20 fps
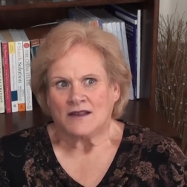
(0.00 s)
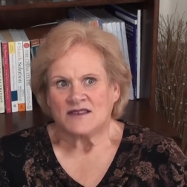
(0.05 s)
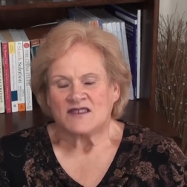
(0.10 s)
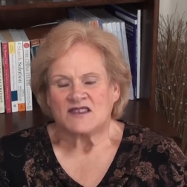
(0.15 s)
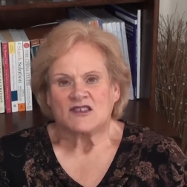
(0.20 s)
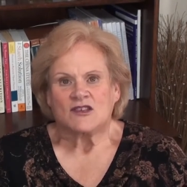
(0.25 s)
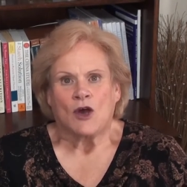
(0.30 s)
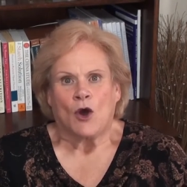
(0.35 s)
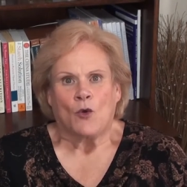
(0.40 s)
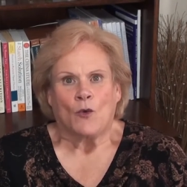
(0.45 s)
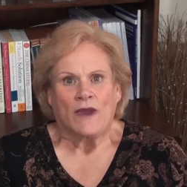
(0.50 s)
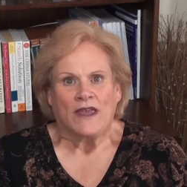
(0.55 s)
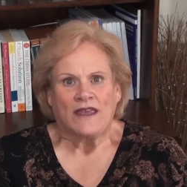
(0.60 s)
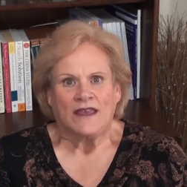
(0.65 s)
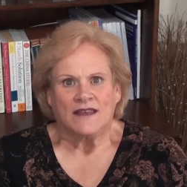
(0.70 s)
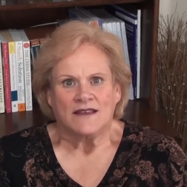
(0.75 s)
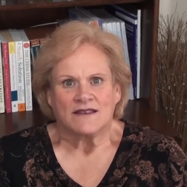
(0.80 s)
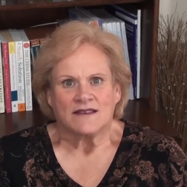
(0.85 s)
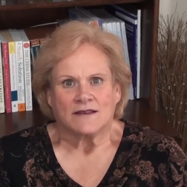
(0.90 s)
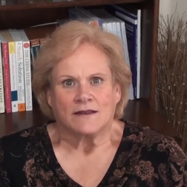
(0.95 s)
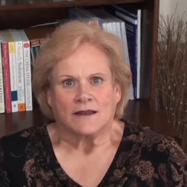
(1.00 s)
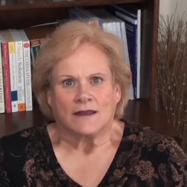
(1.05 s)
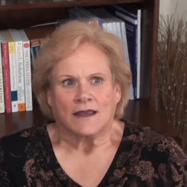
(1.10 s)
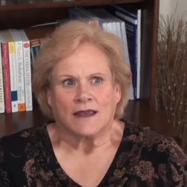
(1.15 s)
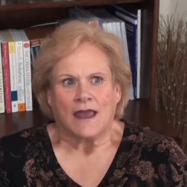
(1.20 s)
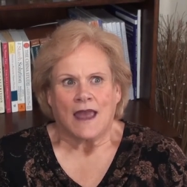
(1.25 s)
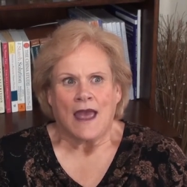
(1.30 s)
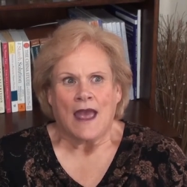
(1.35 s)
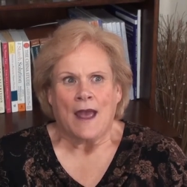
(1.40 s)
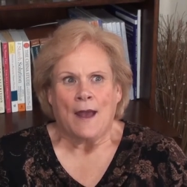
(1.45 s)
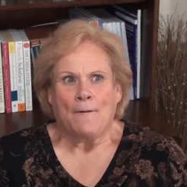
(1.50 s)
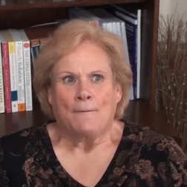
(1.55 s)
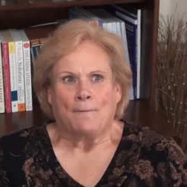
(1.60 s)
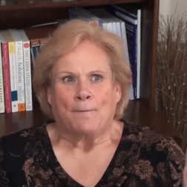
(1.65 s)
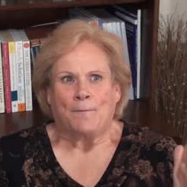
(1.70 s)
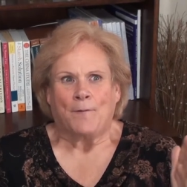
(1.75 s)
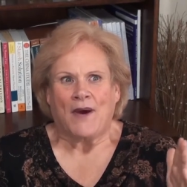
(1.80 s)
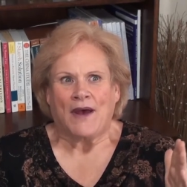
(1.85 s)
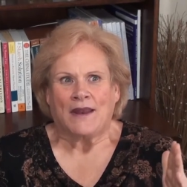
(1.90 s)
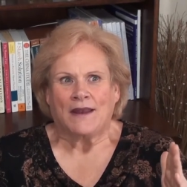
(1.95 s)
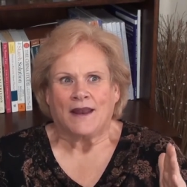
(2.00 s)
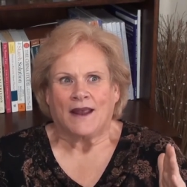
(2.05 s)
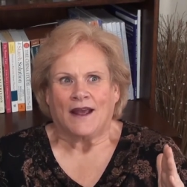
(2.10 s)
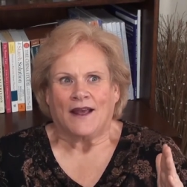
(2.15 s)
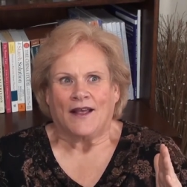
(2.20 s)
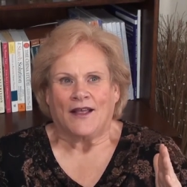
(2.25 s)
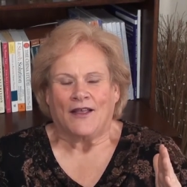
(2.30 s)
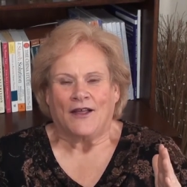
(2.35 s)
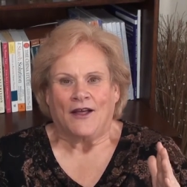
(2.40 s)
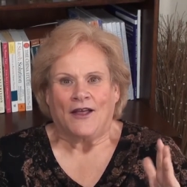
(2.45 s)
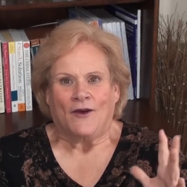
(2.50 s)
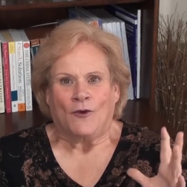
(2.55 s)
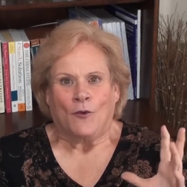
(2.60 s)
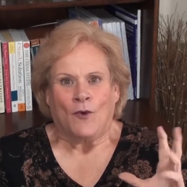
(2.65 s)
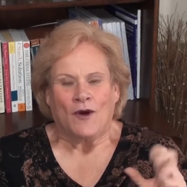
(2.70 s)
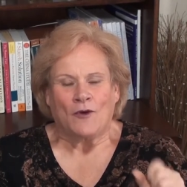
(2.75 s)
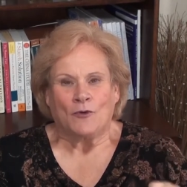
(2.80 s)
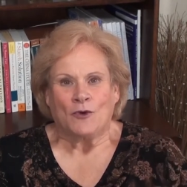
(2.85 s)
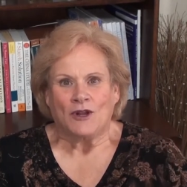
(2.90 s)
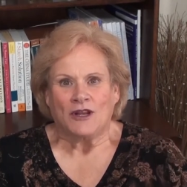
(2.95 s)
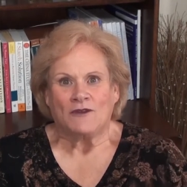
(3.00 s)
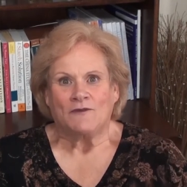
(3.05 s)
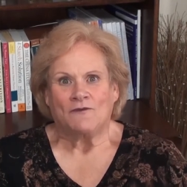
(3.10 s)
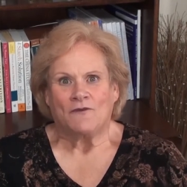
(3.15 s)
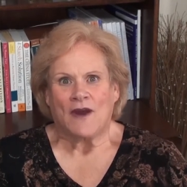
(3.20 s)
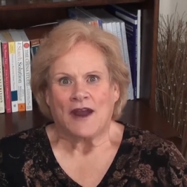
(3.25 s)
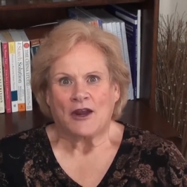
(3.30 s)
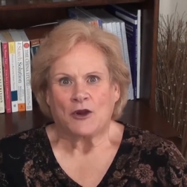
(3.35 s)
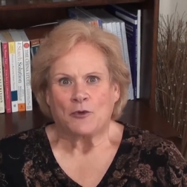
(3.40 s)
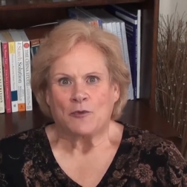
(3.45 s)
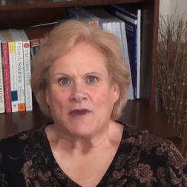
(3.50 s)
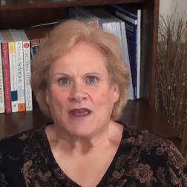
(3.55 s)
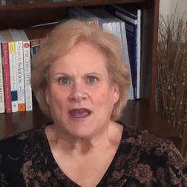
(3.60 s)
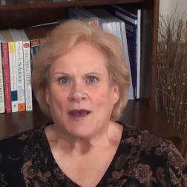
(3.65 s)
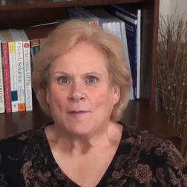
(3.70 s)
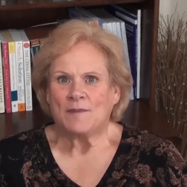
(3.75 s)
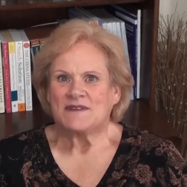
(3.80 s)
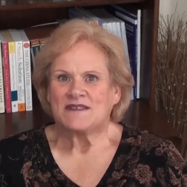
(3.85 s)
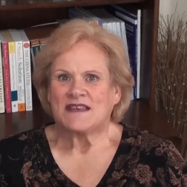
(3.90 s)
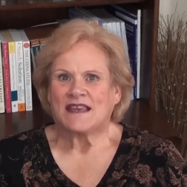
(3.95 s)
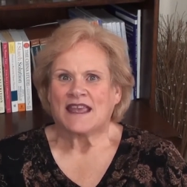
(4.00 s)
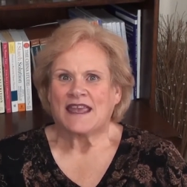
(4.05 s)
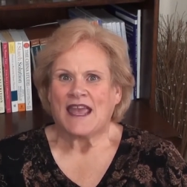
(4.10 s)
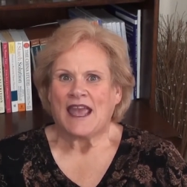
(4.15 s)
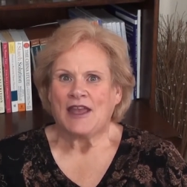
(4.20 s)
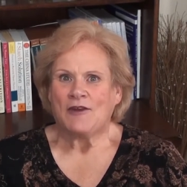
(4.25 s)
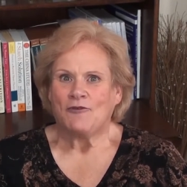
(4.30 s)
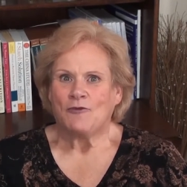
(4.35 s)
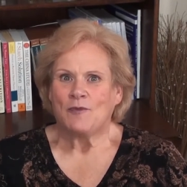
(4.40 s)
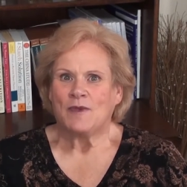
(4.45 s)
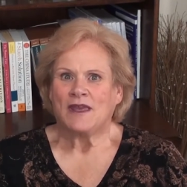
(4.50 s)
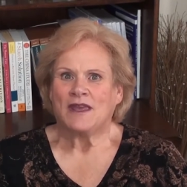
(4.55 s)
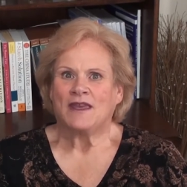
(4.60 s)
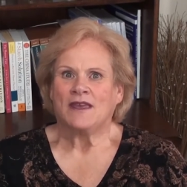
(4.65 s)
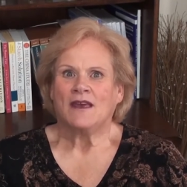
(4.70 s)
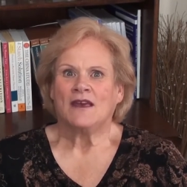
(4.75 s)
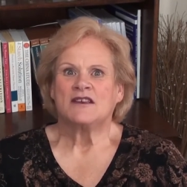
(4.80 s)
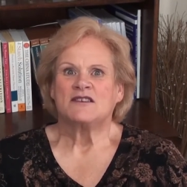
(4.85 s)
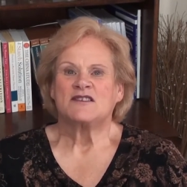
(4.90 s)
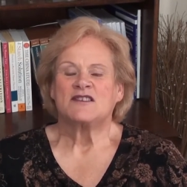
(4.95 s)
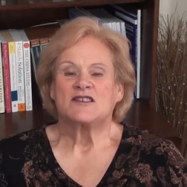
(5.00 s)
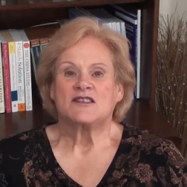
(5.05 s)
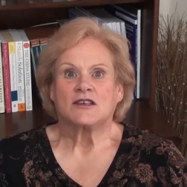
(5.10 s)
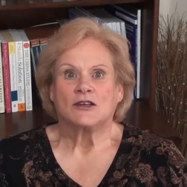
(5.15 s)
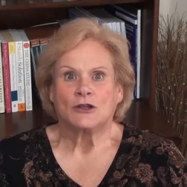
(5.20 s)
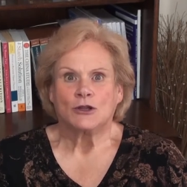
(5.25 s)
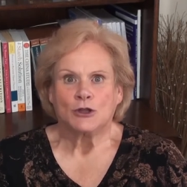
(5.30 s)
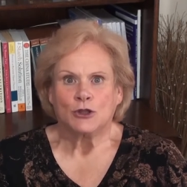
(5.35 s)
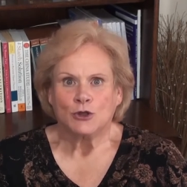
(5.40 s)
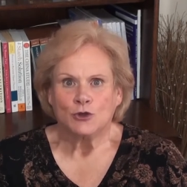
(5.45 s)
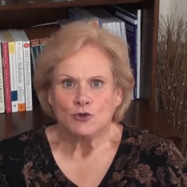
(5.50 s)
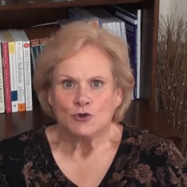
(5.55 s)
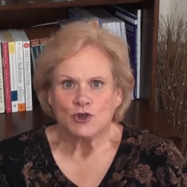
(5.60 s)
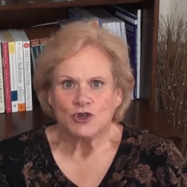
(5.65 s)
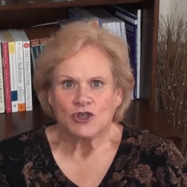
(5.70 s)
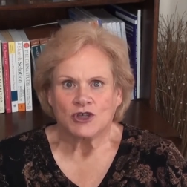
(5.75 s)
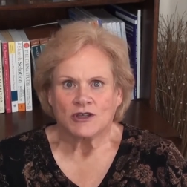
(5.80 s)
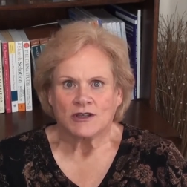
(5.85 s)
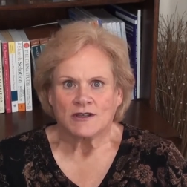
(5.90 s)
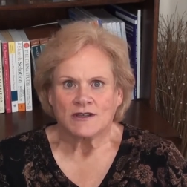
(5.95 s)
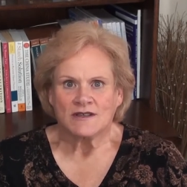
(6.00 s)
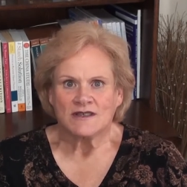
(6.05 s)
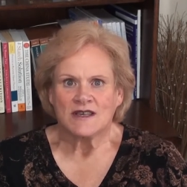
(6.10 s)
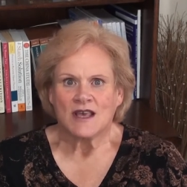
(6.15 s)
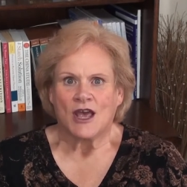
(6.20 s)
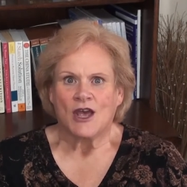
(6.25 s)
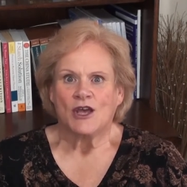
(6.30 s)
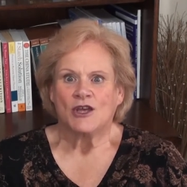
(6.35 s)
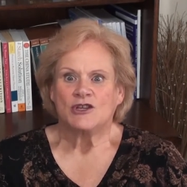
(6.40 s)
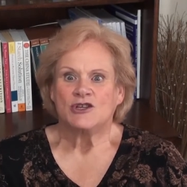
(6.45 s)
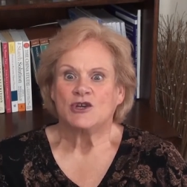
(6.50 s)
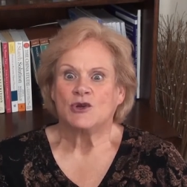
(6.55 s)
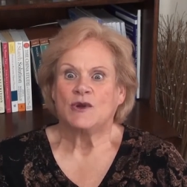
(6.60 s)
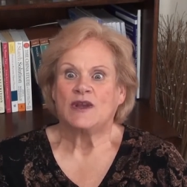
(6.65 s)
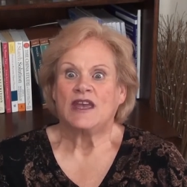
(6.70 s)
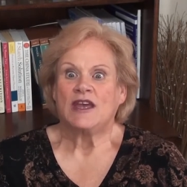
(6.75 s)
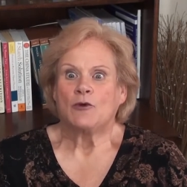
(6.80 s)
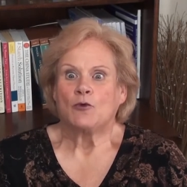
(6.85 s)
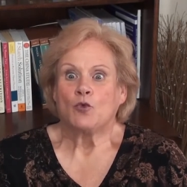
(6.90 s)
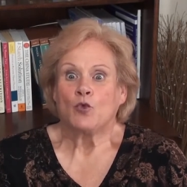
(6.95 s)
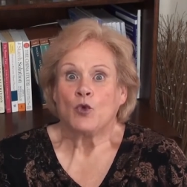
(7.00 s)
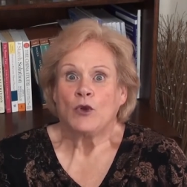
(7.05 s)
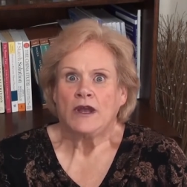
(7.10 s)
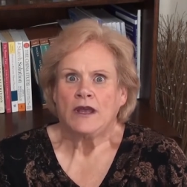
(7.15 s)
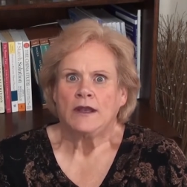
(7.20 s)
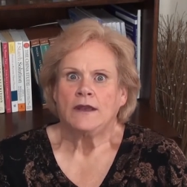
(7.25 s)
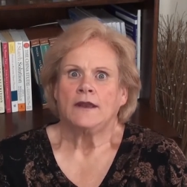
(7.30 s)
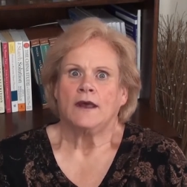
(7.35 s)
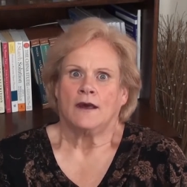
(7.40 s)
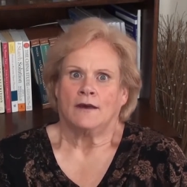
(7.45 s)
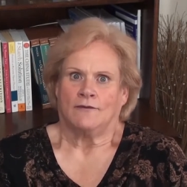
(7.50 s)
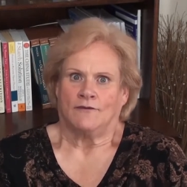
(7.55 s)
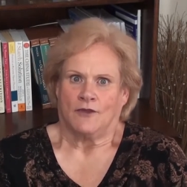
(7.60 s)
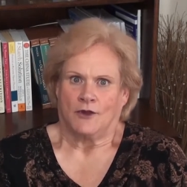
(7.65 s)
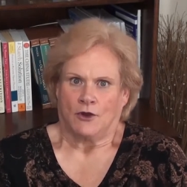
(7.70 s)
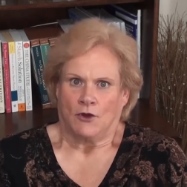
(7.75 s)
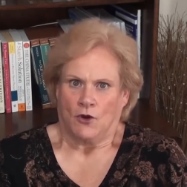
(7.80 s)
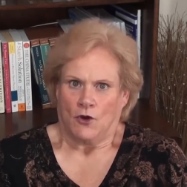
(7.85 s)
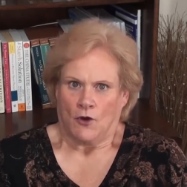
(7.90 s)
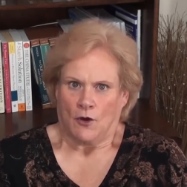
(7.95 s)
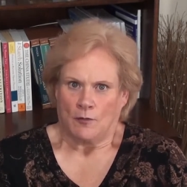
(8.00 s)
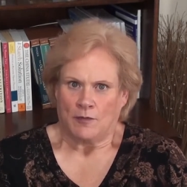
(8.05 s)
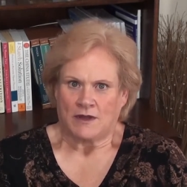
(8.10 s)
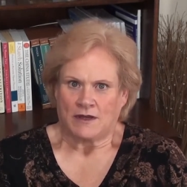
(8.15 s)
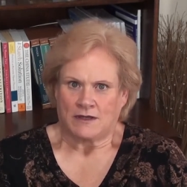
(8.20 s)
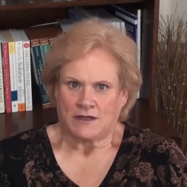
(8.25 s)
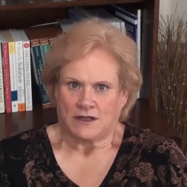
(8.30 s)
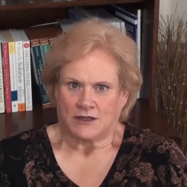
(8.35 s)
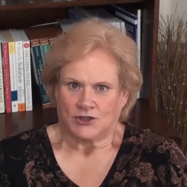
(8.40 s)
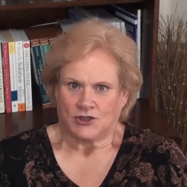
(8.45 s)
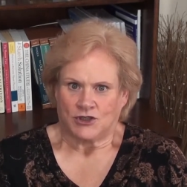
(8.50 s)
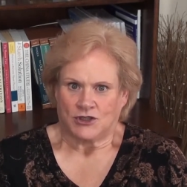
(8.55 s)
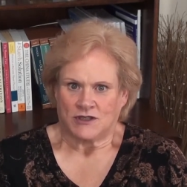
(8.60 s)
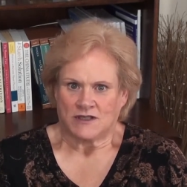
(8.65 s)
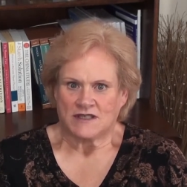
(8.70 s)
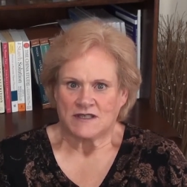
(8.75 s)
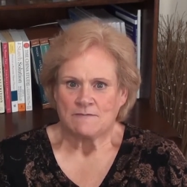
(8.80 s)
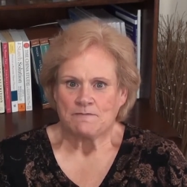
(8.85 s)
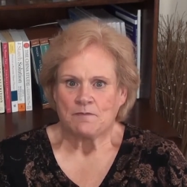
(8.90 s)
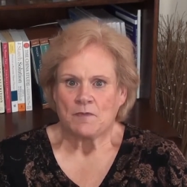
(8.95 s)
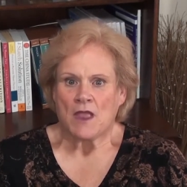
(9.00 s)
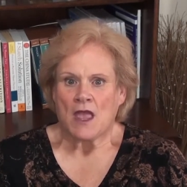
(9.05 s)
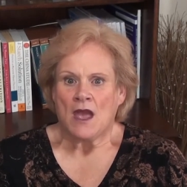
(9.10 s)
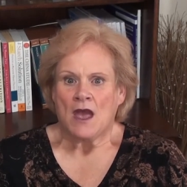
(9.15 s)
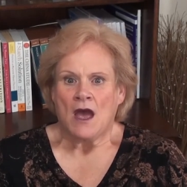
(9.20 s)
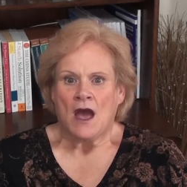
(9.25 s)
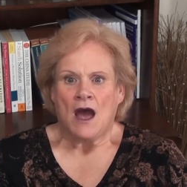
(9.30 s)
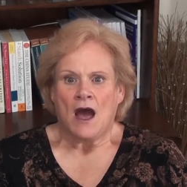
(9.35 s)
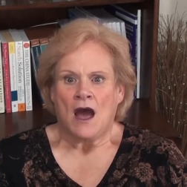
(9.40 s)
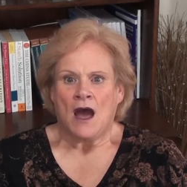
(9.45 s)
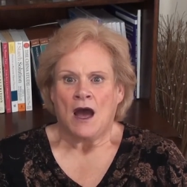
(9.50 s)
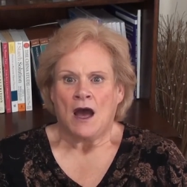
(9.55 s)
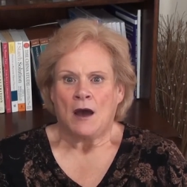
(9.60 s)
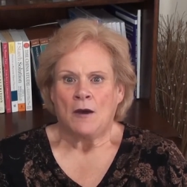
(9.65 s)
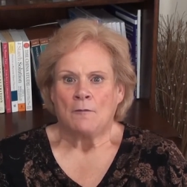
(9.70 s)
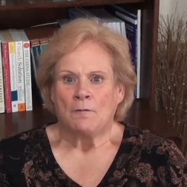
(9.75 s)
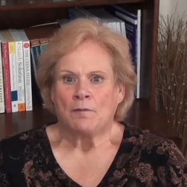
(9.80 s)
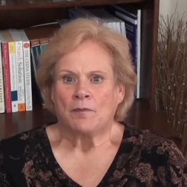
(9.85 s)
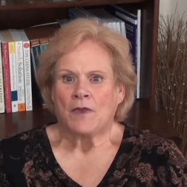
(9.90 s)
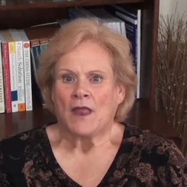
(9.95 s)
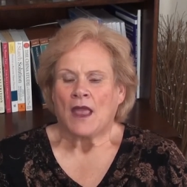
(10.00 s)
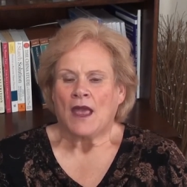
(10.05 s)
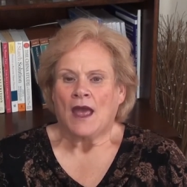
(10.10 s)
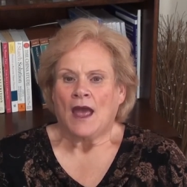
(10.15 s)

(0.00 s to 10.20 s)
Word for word: so easily. But what really fired me up is it gave me solutions to get rid of the carb addictions. Um,